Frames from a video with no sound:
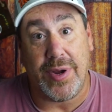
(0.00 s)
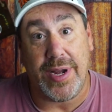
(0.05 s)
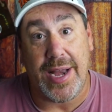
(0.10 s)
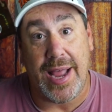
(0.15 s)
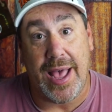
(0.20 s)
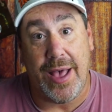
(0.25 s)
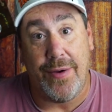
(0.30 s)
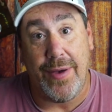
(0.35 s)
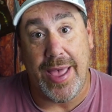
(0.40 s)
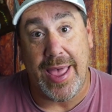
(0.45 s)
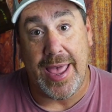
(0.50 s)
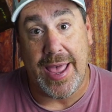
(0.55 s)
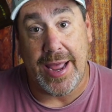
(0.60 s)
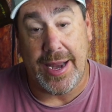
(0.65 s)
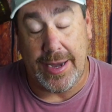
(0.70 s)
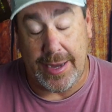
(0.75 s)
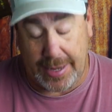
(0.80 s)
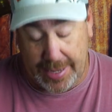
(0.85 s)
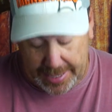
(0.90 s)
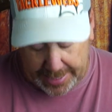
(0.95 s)
now,
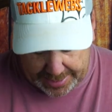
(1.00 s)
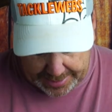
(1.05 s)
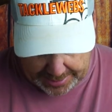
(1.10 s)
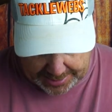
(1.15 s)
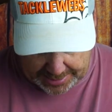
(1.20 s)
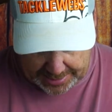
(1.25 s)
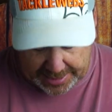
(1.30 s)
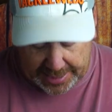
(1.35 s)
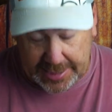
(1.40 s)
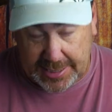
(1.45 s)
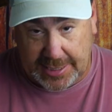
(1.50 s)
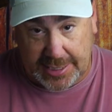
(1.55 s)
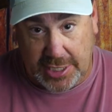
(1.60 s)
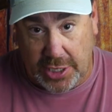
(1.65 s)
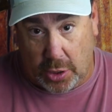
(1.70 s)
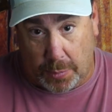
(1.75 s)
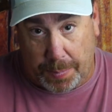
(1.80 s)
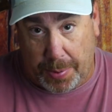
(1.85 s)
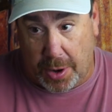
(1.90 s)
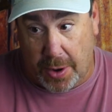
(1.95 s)
and it's
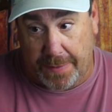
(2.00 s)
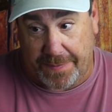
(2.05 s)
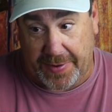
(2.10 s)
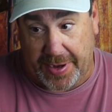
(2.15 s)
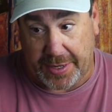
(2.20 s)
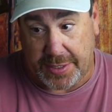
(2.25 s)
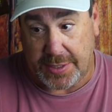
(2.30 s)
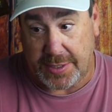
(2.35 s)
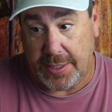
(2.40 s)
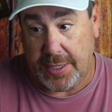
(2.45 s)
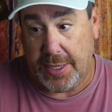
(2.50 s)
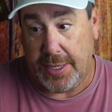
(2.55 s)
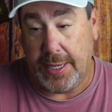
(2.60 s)
still perfect.